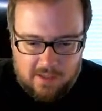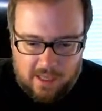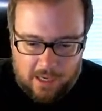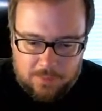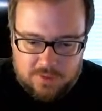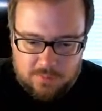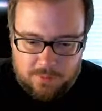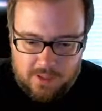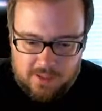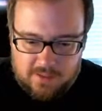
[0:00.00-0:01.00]
I was
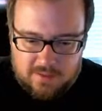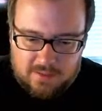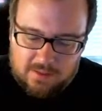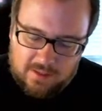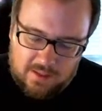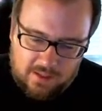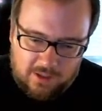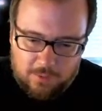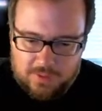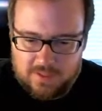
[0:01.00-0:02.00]
surprised. Again, I
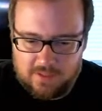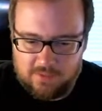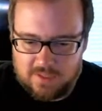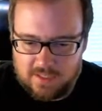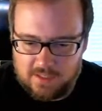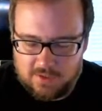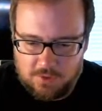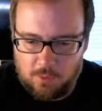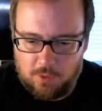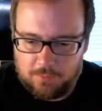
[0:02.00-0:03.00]
don't want to even say it, so I
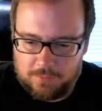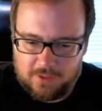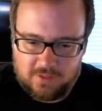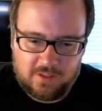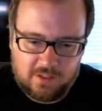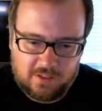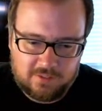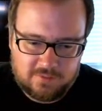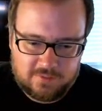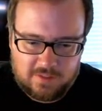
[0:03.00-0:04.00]
won't. But
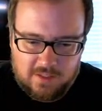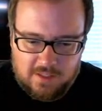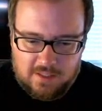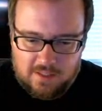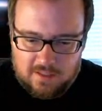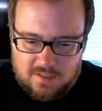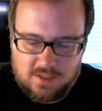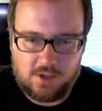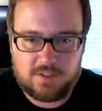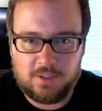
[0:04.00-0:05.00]
it
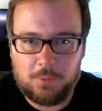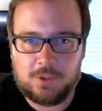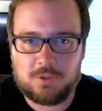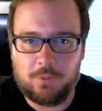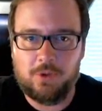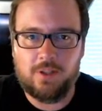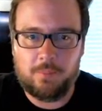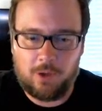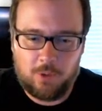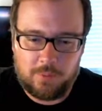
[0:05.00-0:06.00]
sucks. I don't want to spoil it,
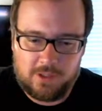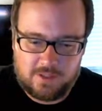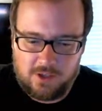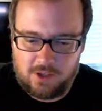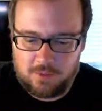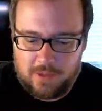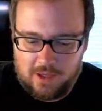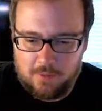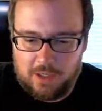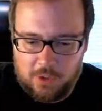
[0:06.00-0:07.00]
but I want to be able to talk about
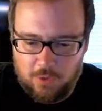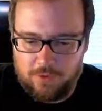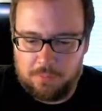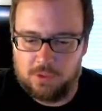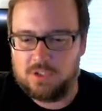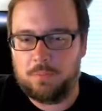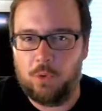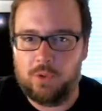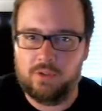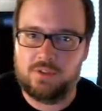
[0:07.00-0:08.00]
it. But I knew if I put
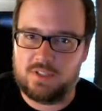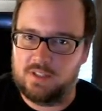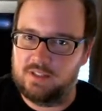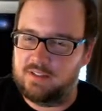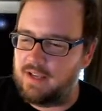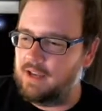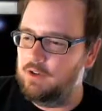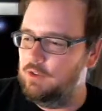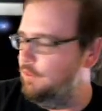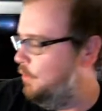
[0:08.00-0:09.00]
spoilers in the
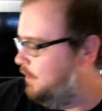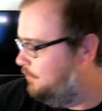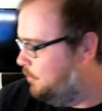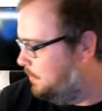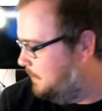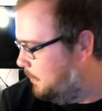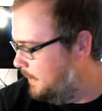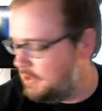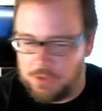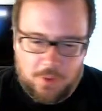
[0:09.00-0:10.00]
title, only a few people
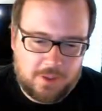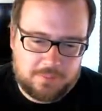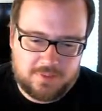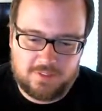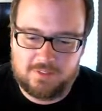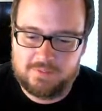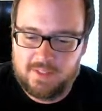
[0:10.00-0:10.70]
may show up. So.